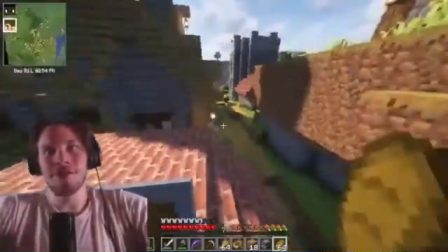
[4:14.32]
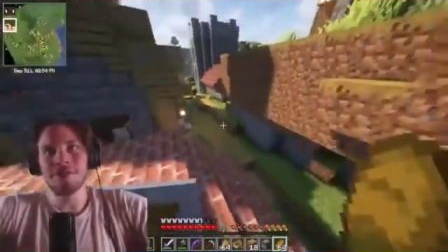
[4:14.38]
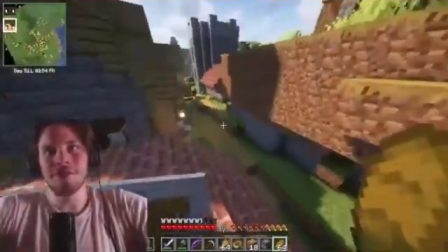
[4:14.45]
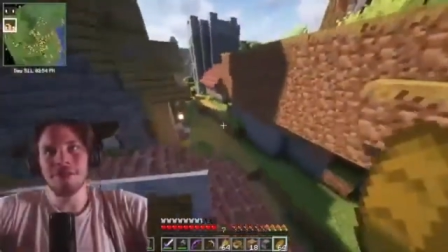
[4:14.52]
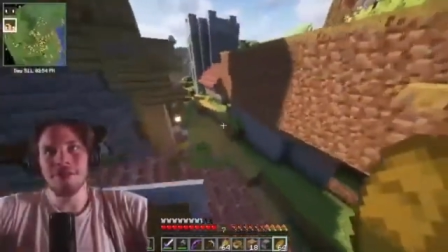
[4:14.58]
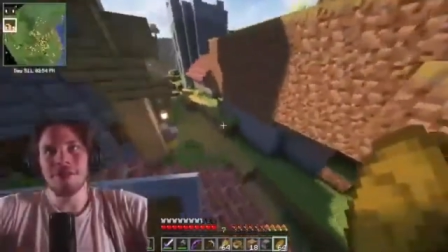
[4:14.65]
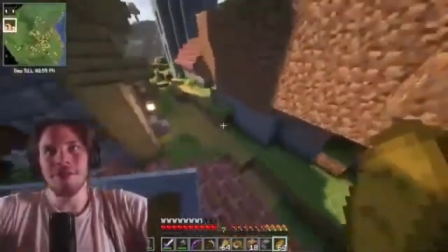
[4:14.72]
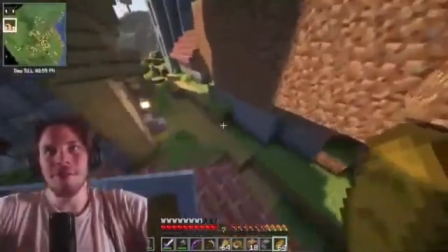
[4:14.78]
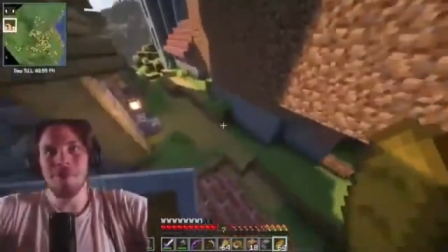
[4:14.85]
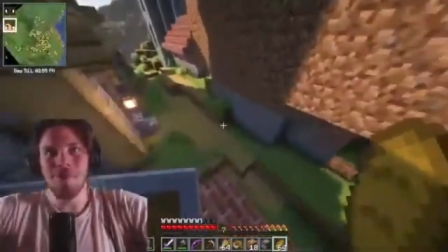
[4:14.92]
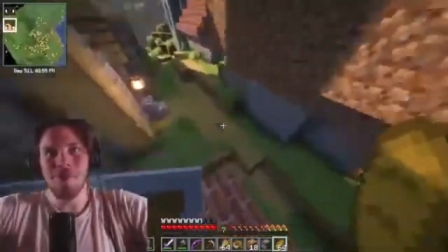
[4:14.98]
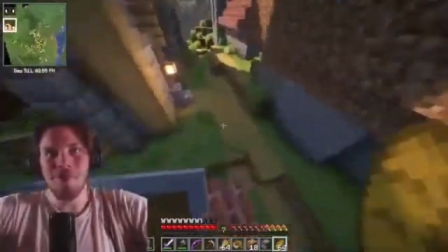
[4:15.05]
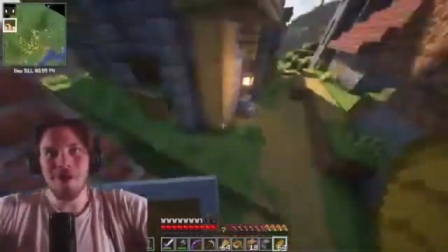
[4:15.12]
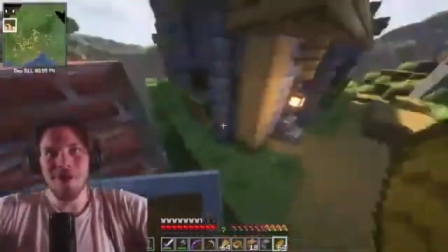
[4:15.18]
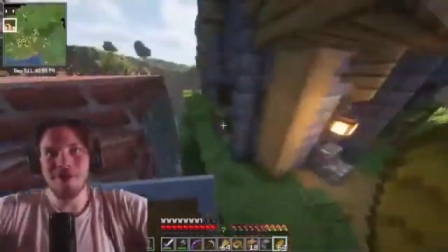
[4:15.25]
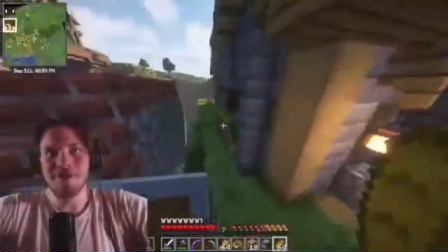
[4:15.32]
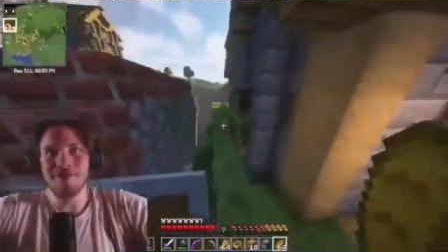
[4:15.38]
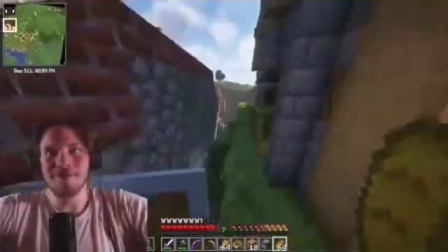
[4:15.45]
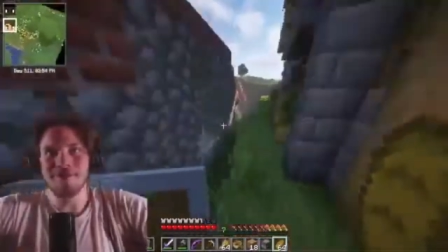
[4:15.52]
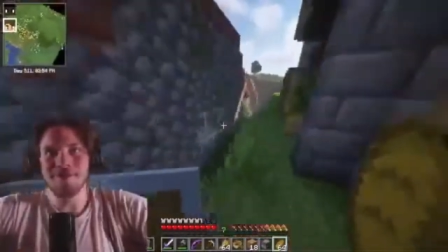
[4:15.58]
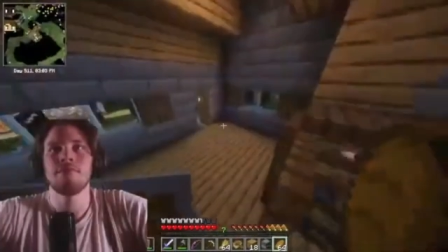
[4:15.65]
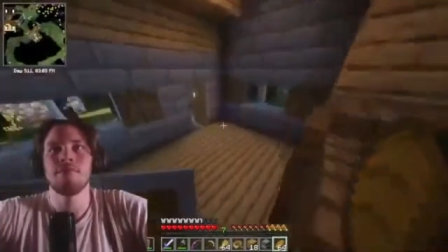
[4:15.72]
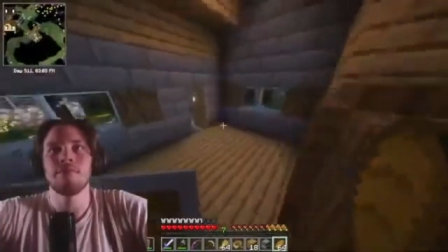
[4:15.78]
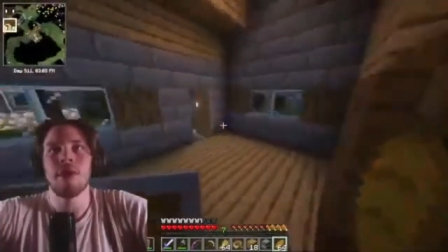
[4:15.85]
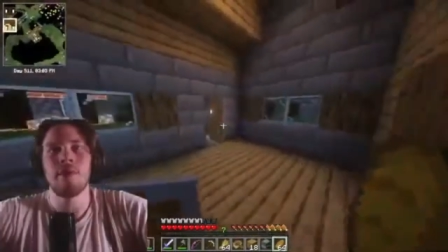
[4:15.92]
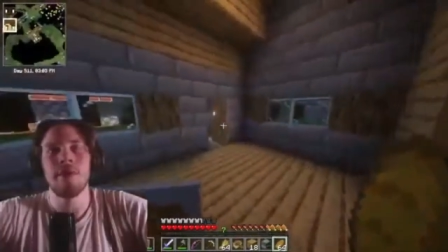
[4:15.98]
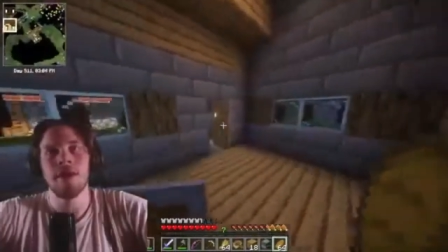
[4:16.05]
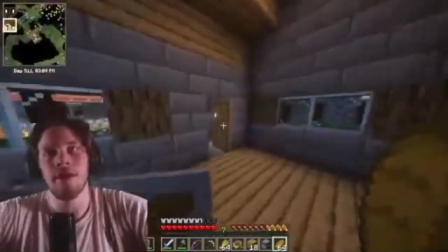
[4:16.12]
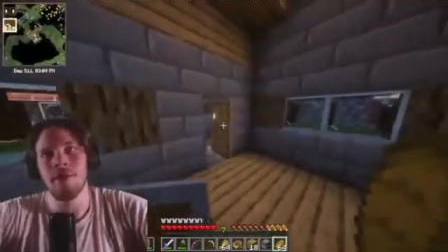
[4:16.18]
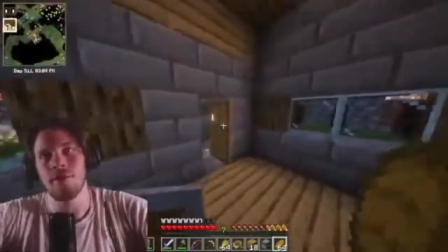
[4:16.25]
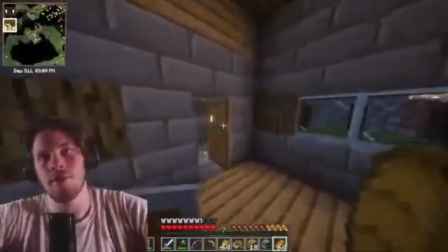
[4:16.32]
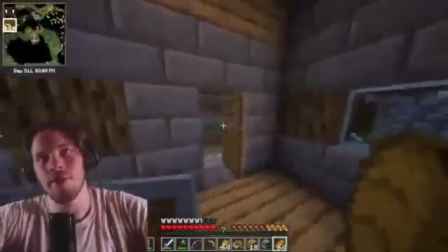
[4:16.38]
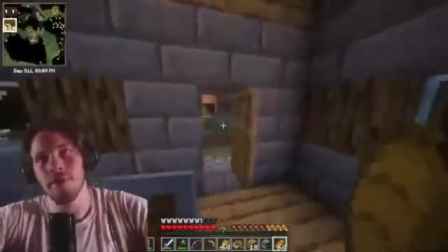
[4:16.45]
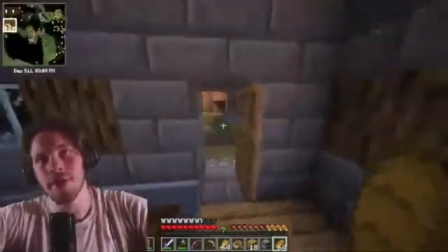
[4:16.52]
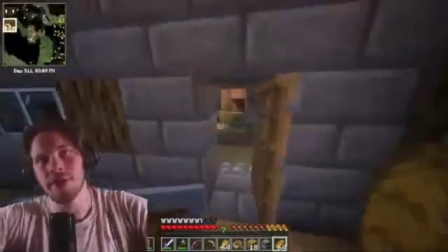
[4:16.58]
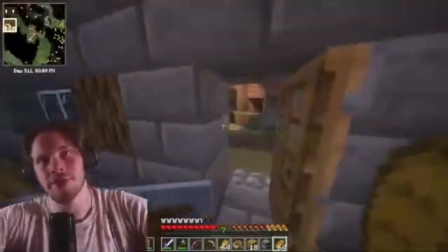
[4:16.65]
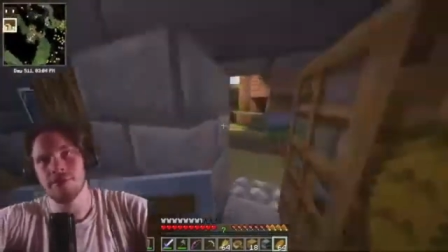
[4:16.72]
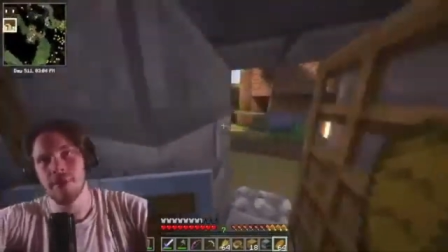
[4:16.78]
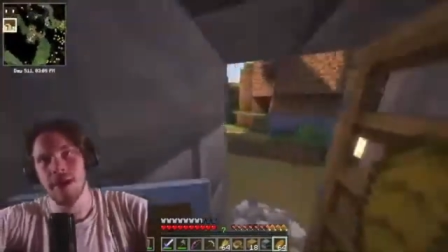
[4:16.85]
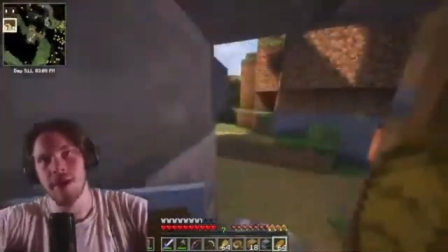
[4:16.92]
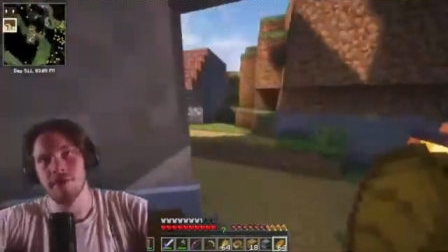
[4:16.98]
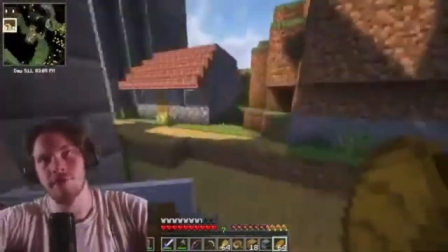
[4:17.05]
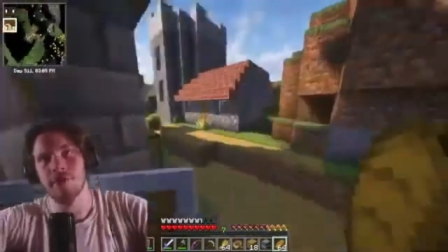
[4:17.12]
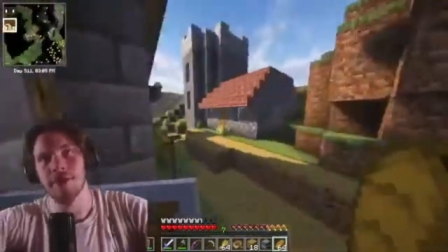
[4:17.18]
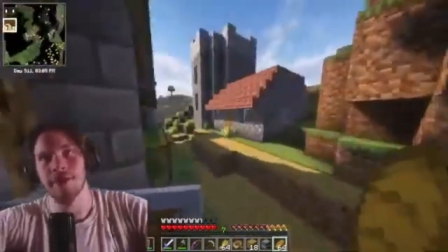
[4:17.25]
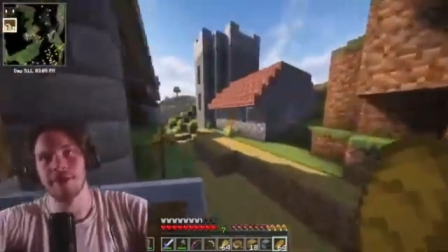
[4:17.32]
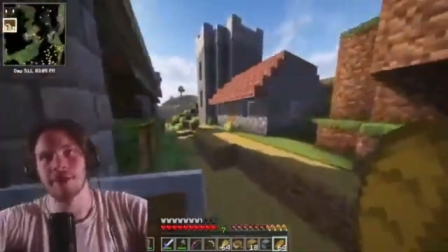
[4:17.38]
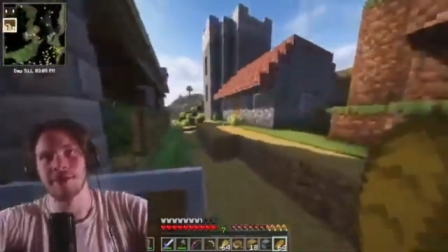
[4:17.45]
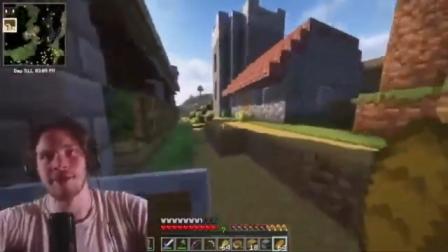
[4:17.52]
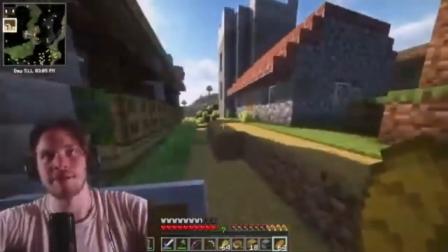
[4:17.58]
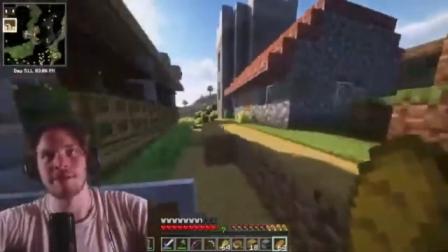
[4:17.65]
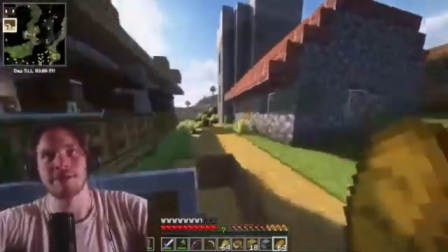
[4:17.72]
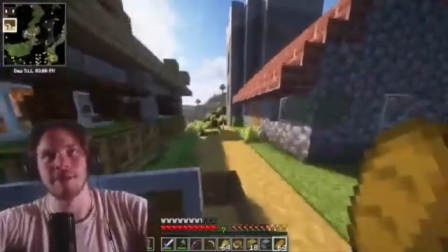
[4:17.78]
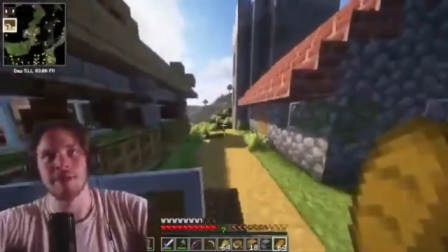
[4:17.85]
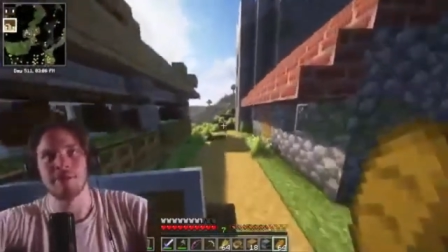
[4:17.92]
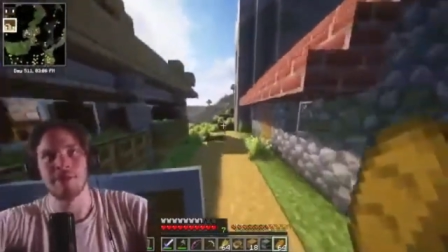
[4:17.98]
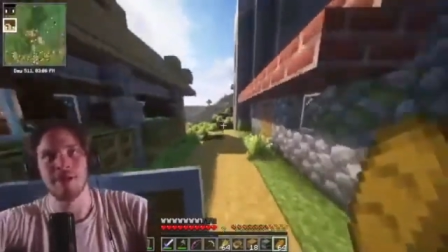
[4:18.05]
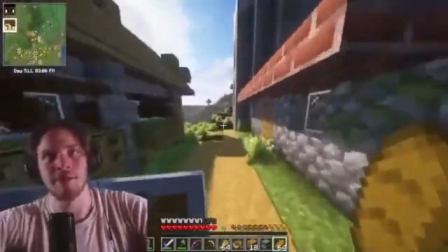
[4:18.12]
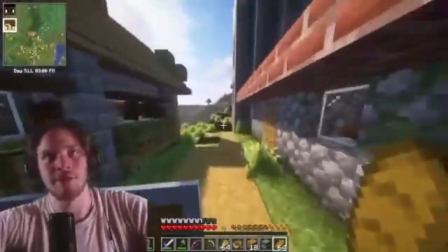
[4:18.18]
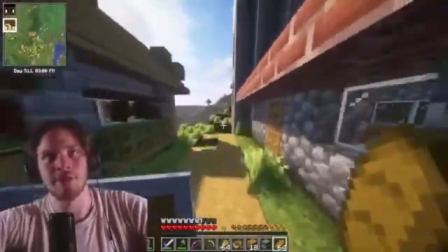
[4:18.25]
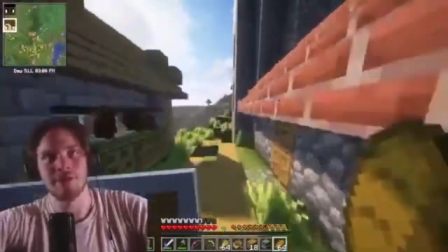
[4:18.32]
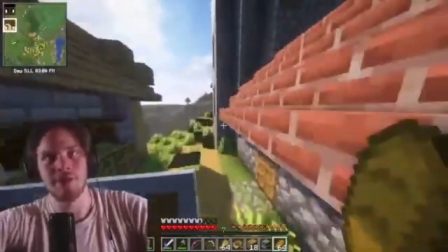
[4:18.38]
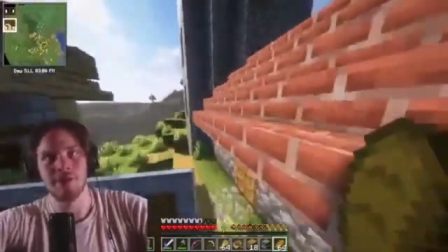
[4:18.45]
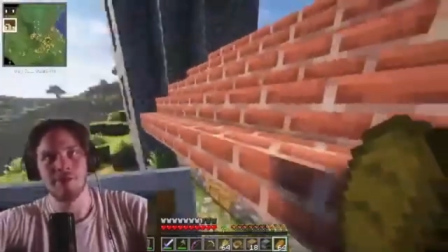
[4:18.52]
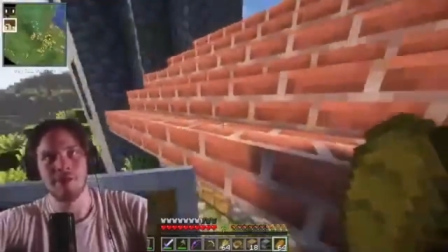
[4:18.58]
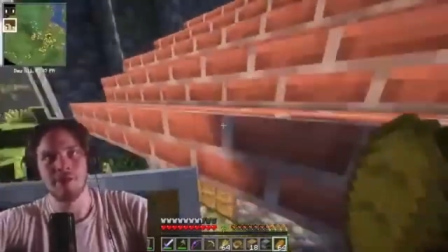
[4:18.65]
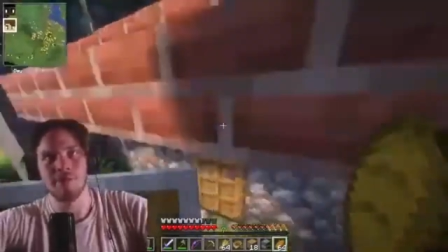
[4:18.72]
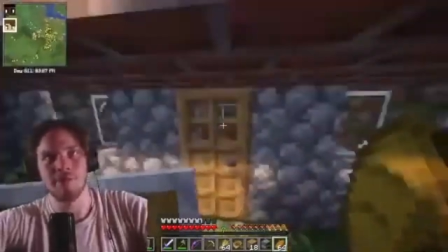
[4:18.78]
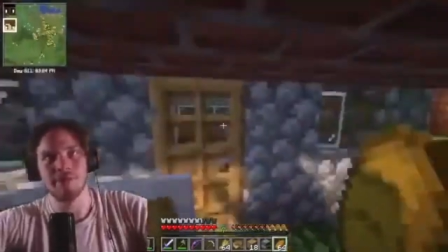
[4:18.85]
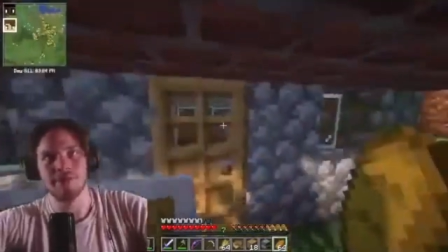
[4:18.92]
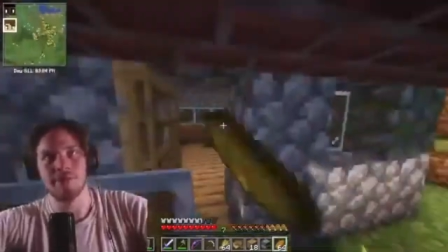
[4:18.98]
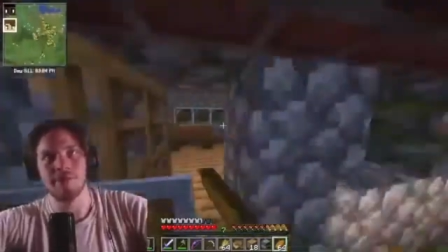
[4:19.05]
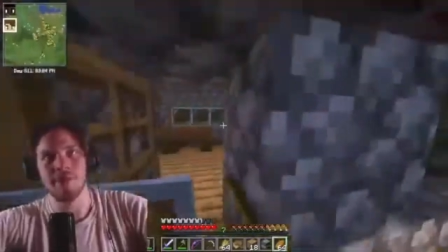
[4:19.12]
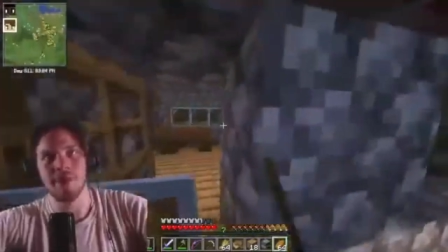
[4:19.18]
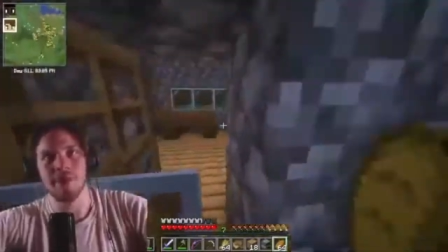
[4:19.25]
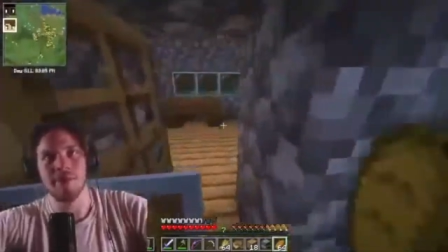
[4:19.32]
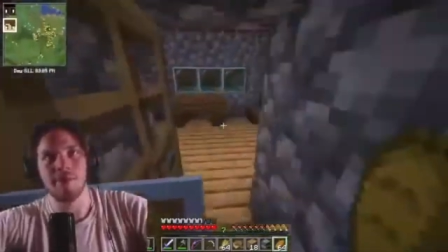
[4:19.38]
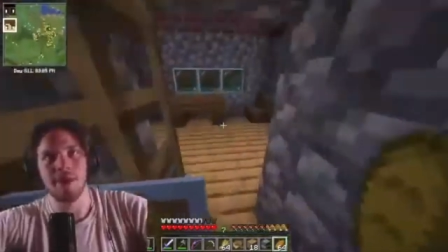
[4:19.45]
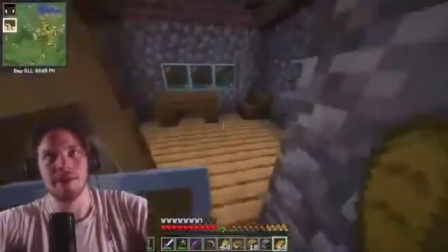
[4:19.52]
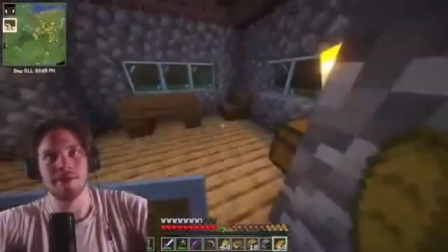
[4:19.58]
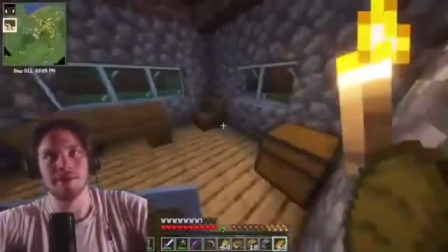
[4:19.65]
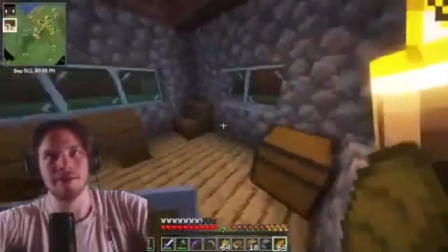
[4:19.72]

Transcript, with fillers: trying to come where I'm at? I mean, uh, we might just meet halfway, because I'm, I'm just trying to find a place to make a base and